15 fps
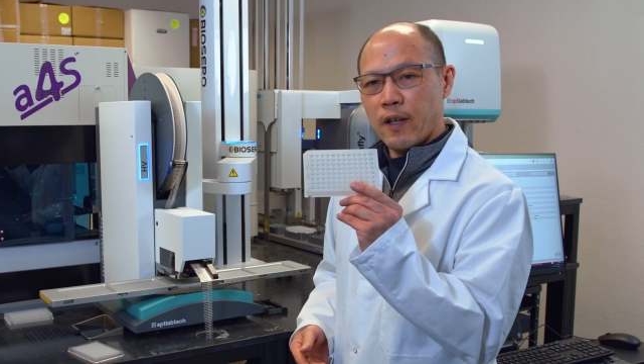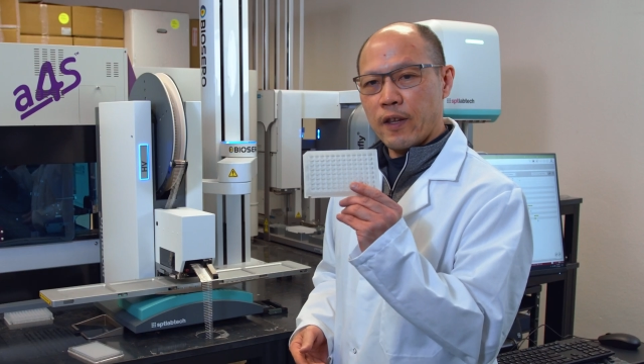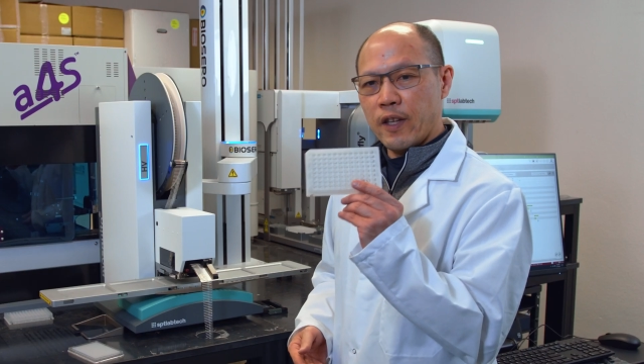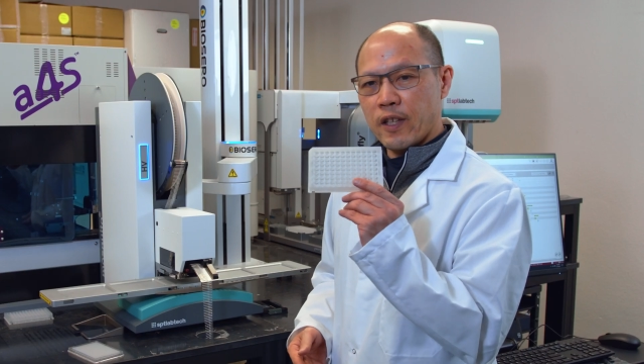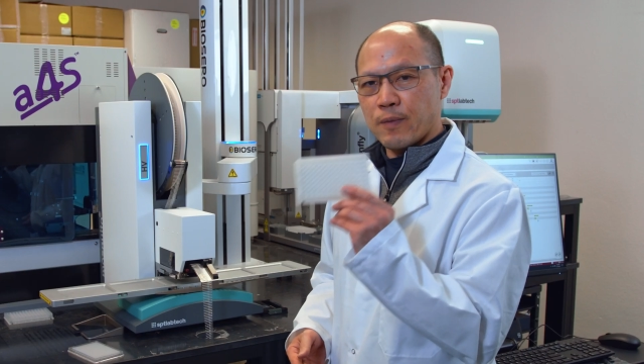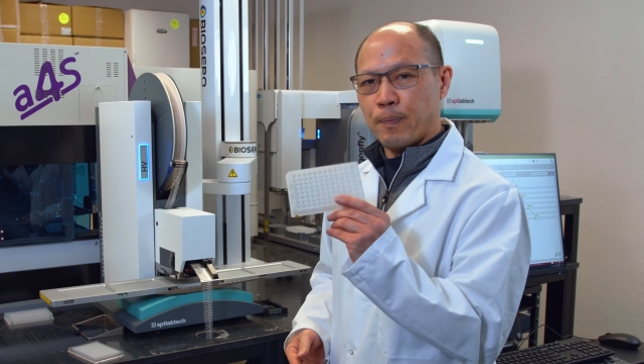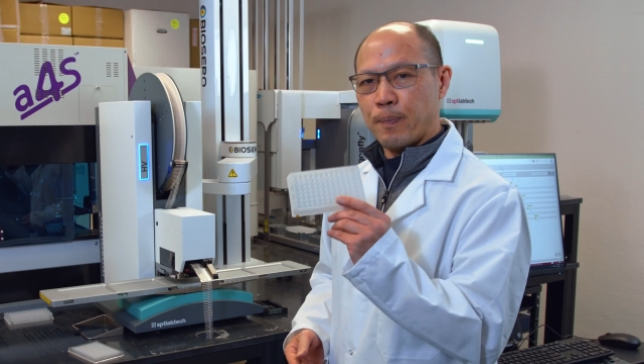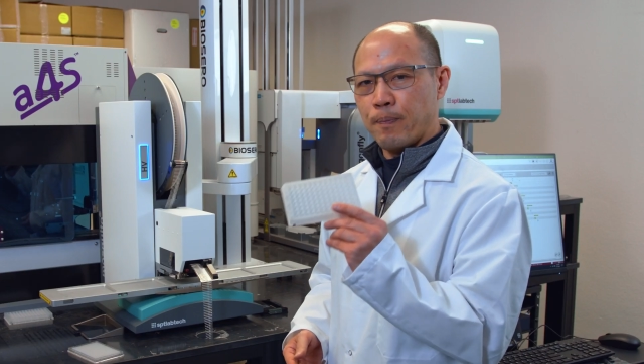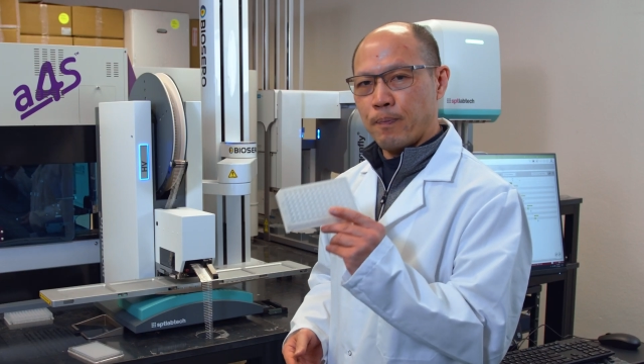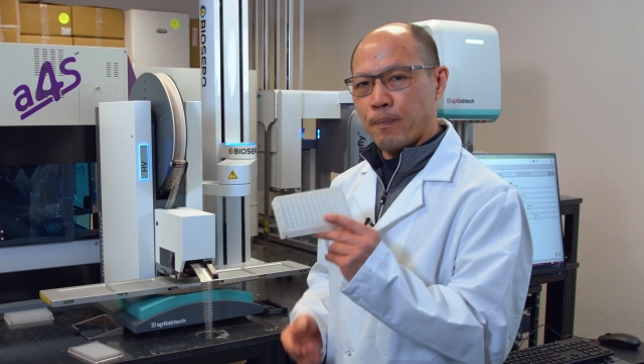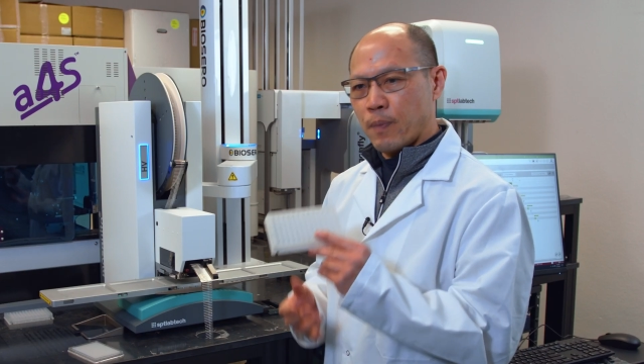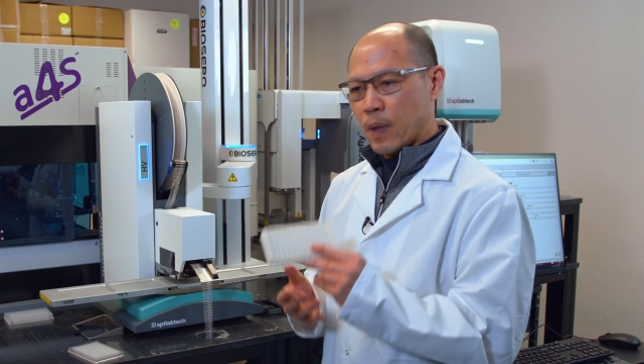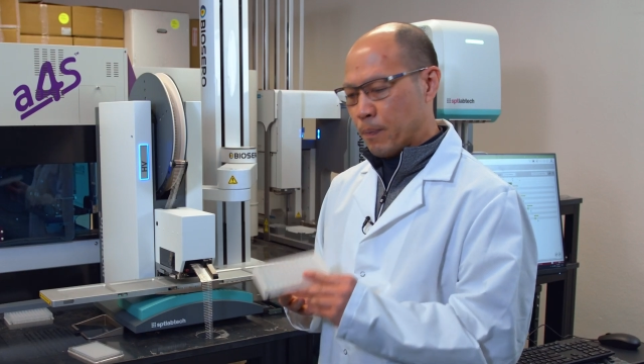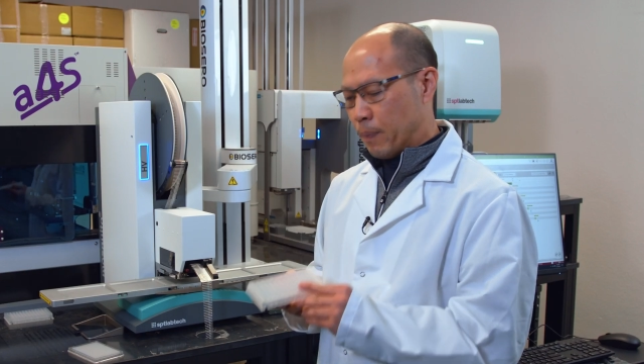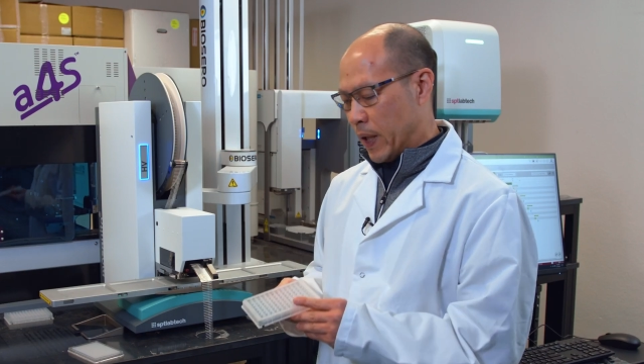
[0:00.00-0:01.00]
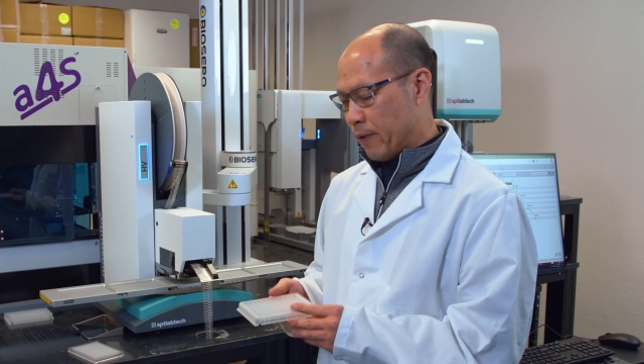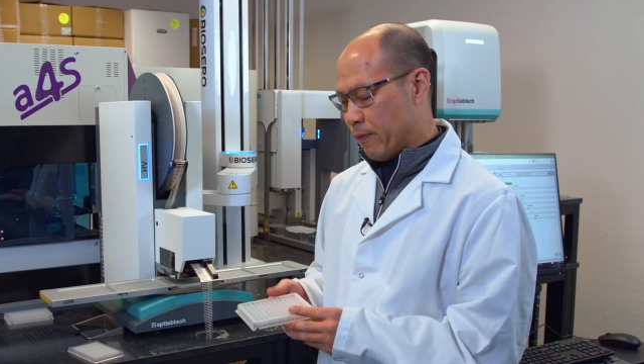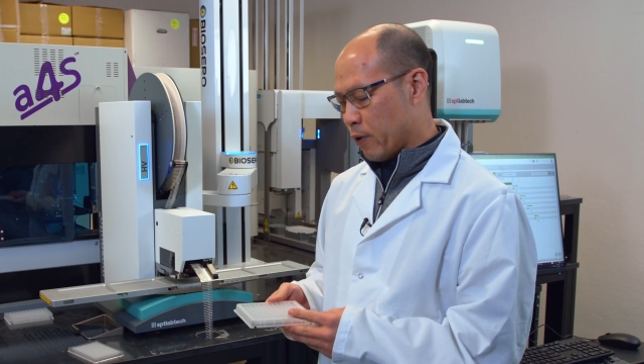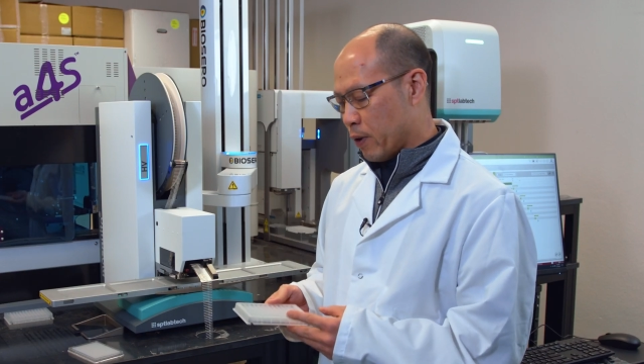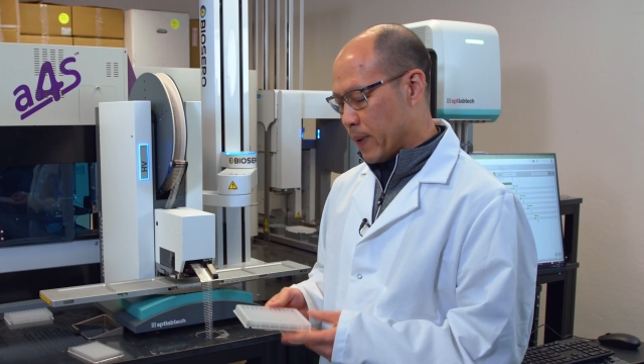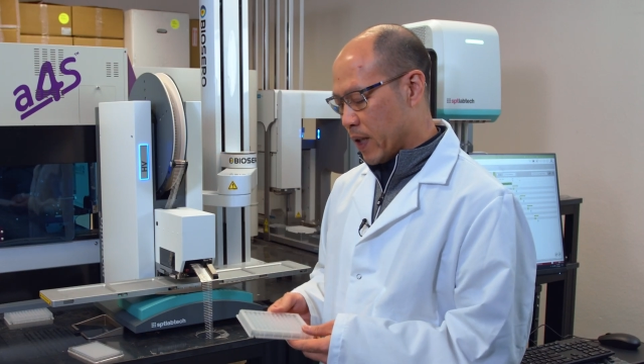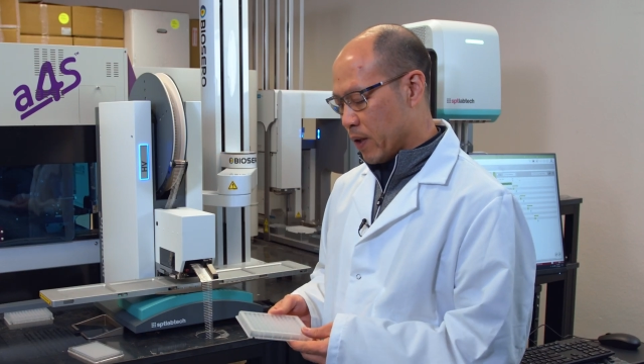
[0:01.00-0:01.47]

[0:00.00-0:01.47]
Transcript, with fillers: this plate format